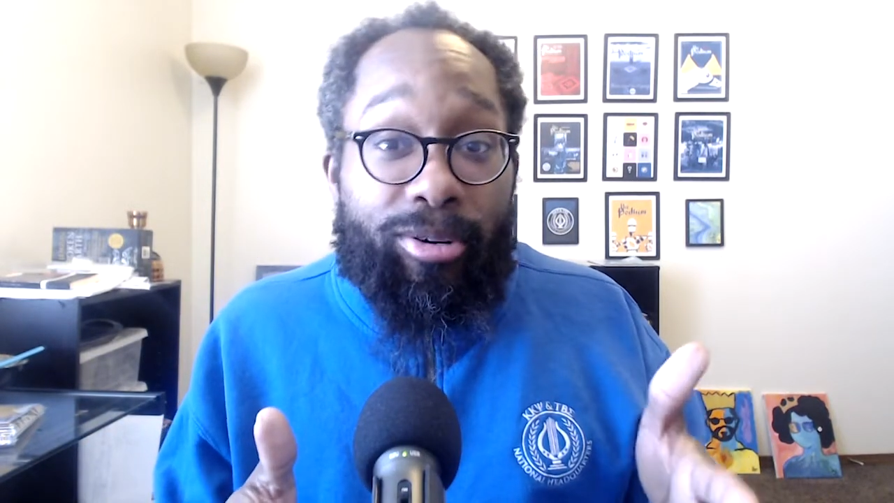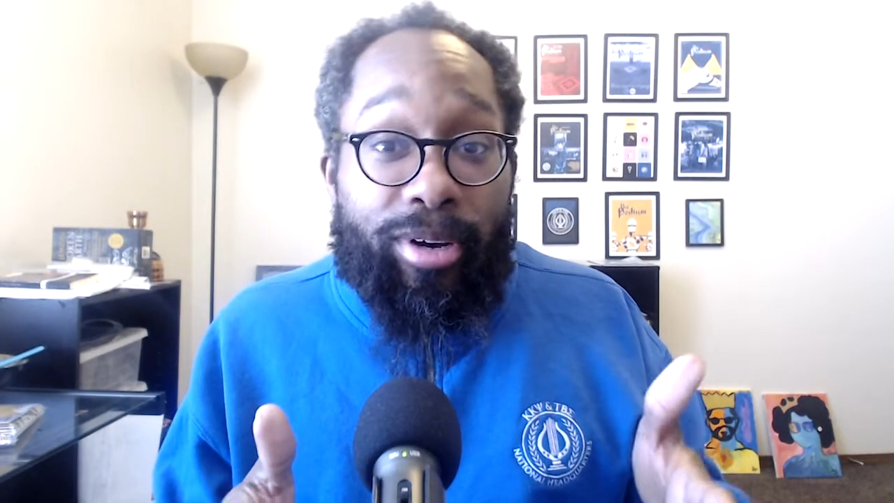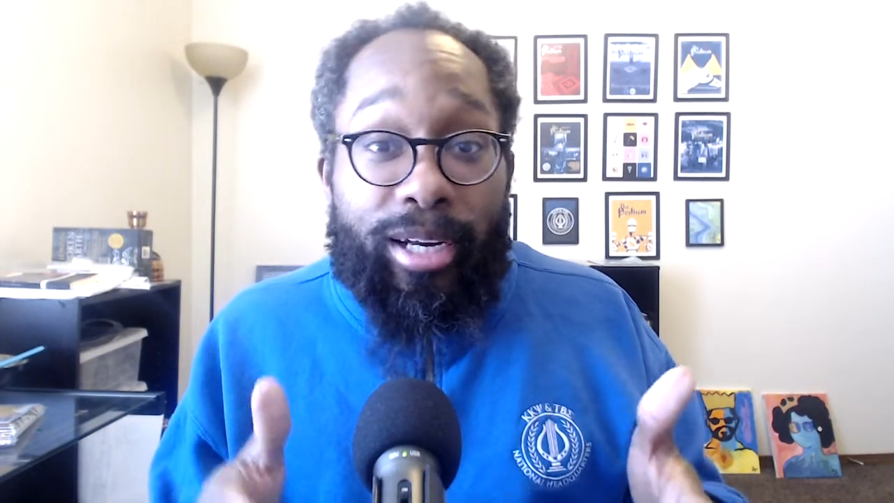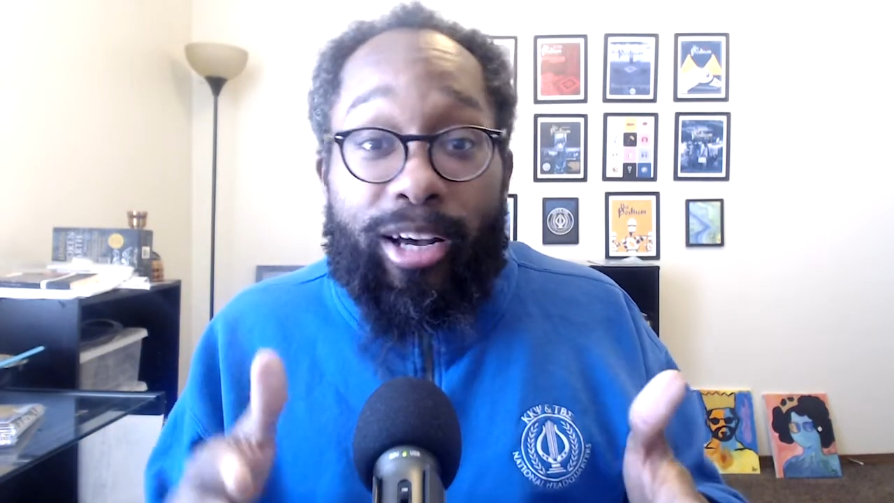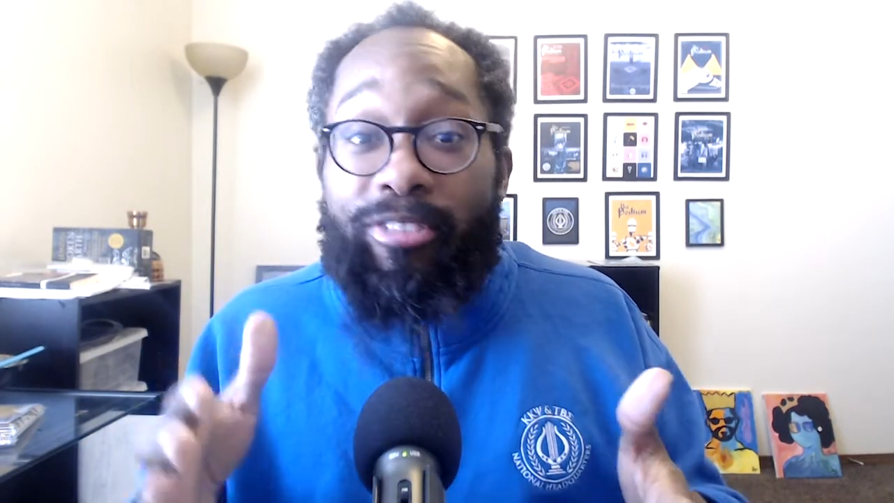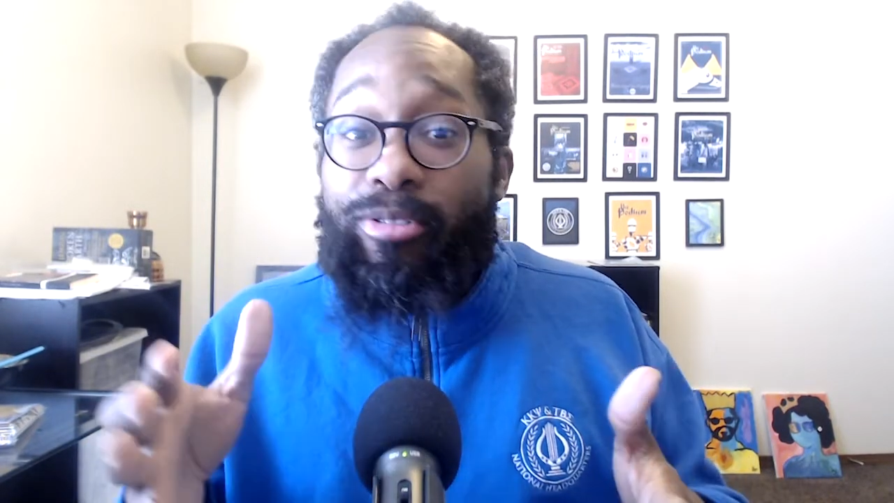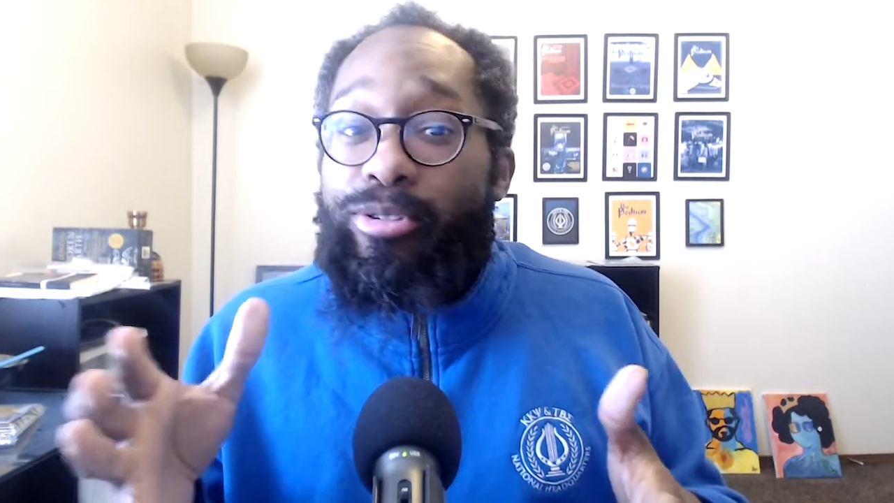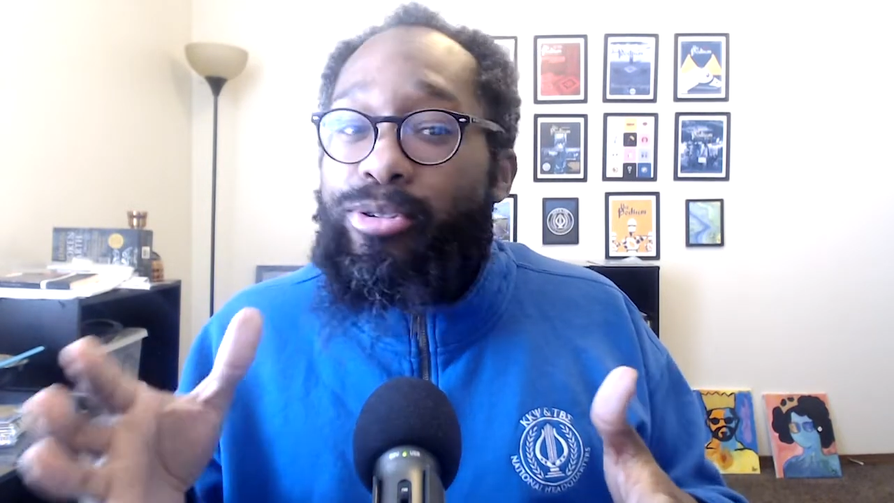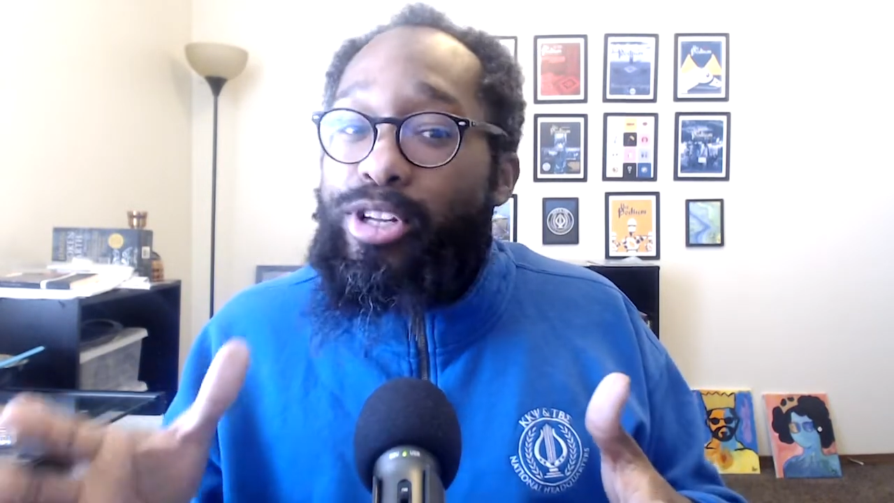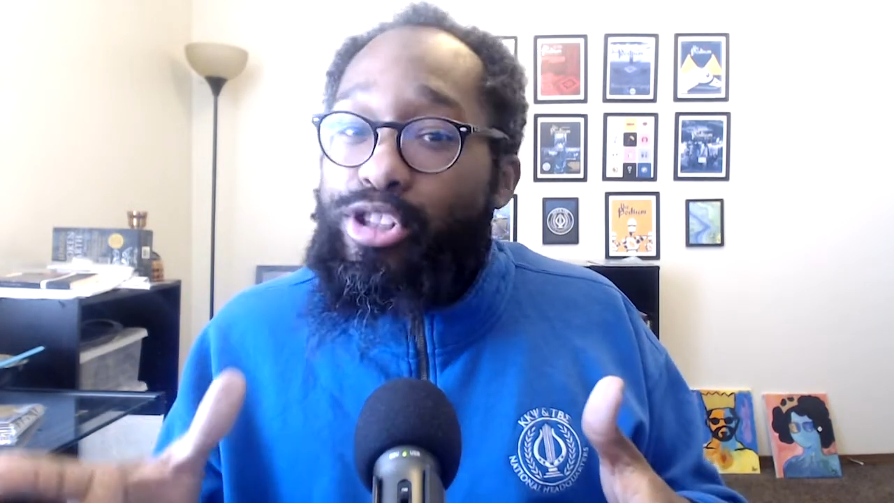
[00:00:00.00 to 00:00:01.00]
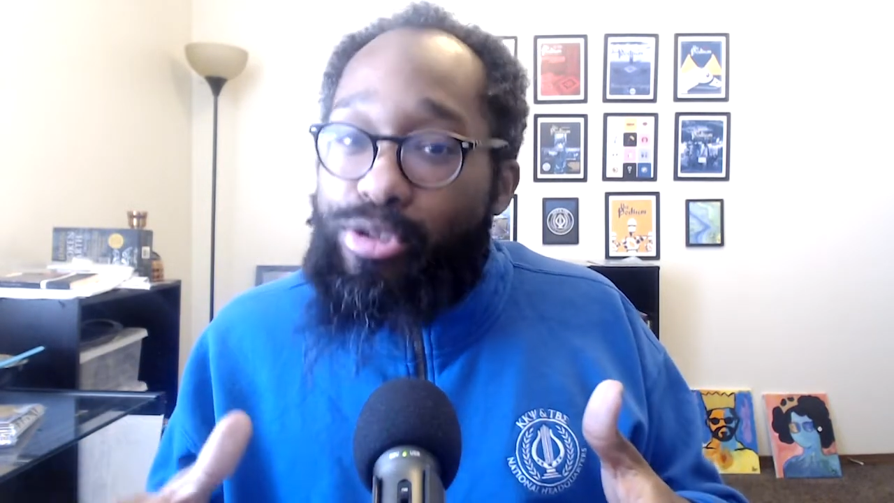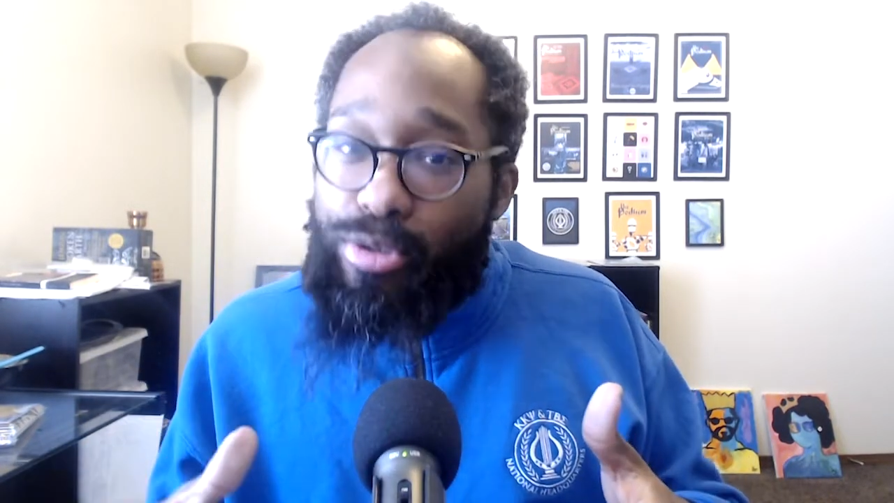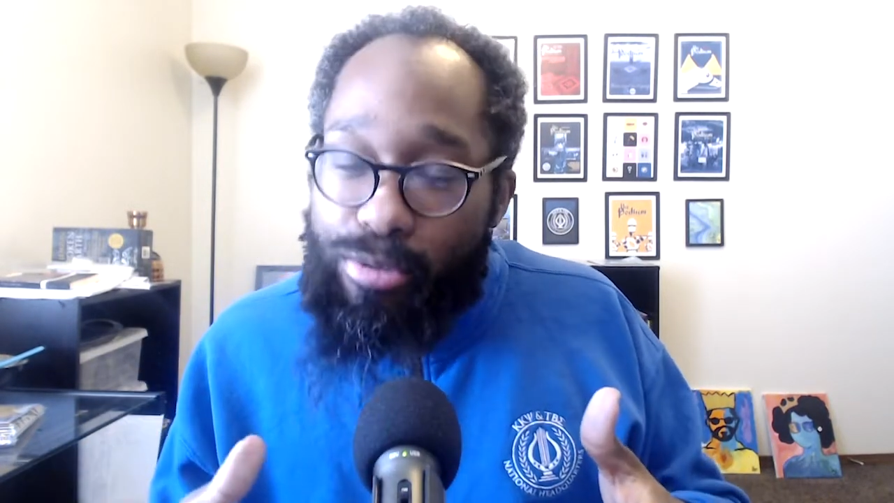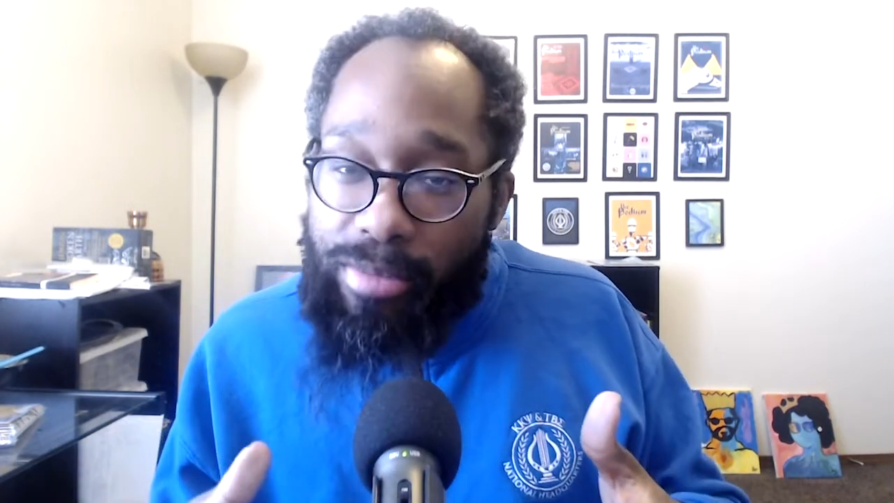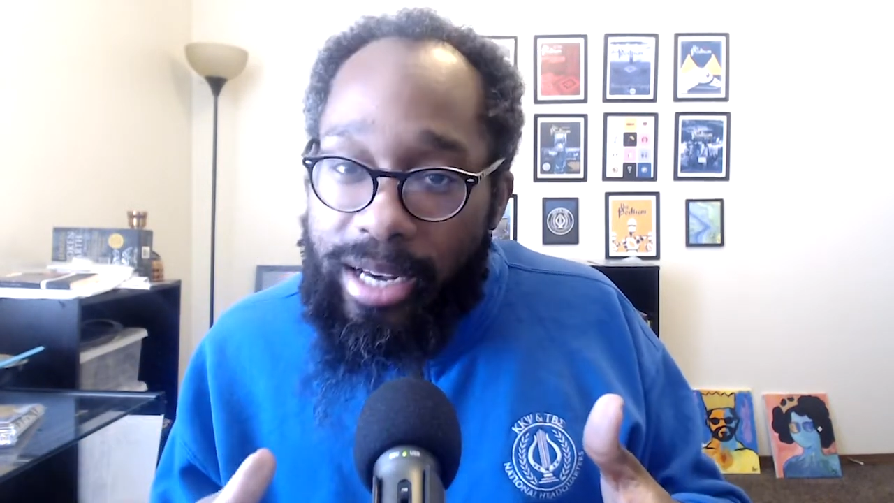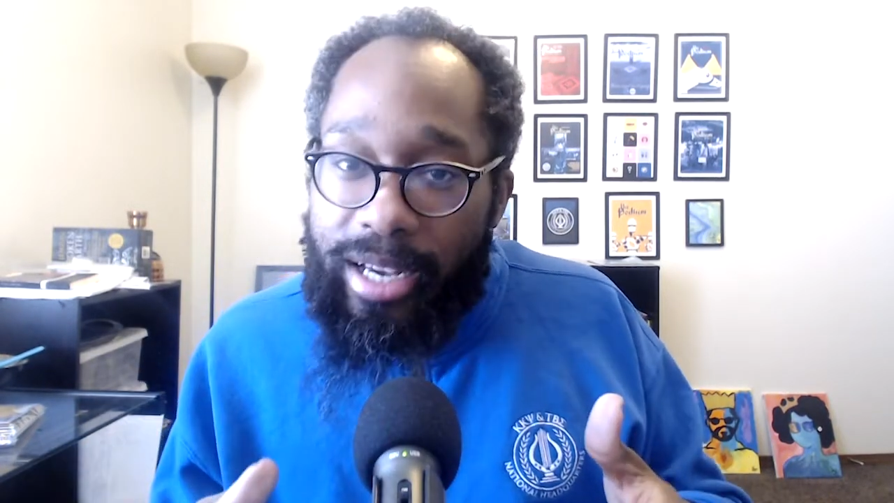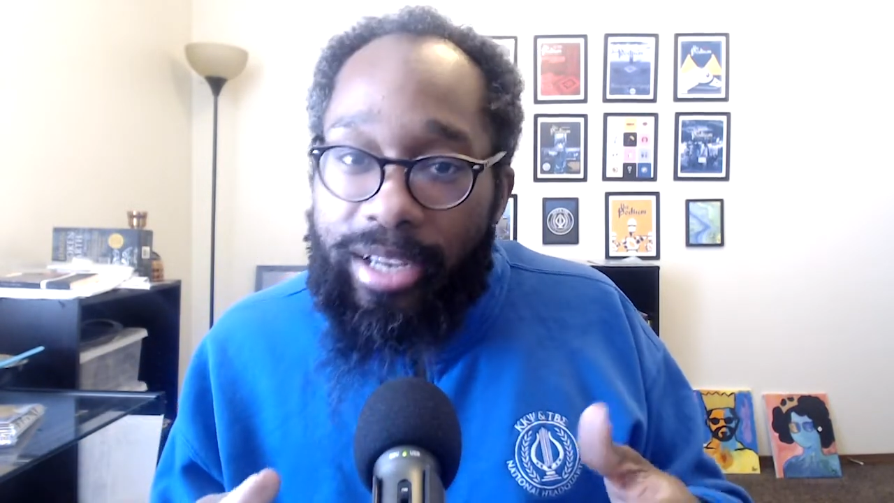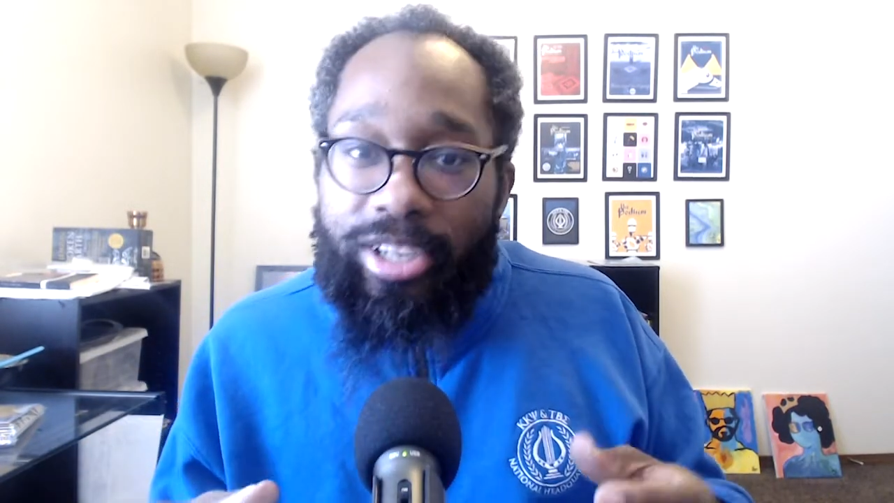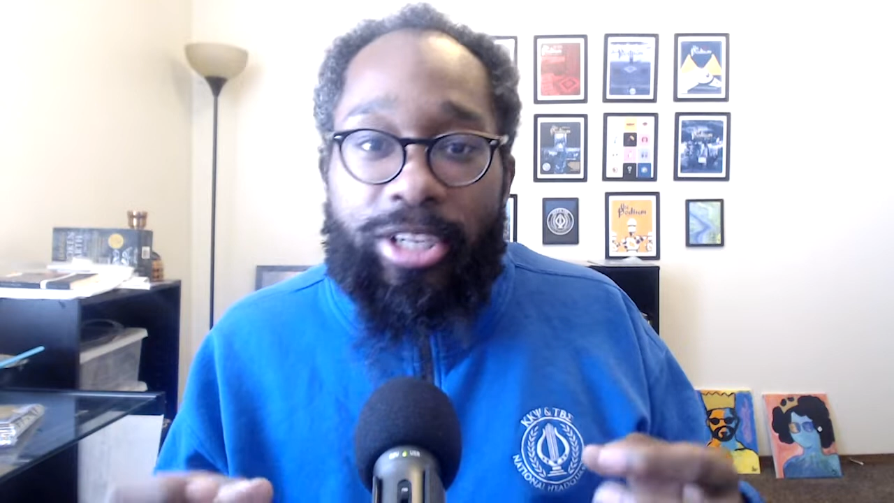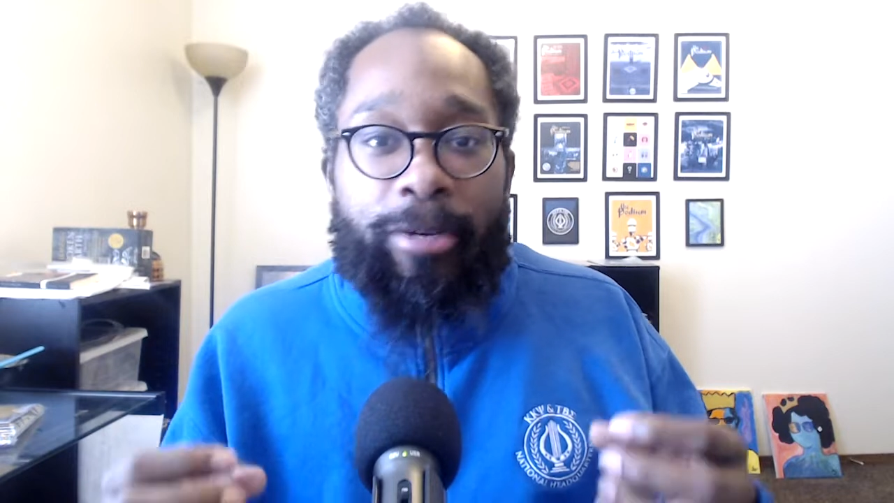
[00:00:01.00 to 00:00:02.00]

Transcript: doing enough or doing too much,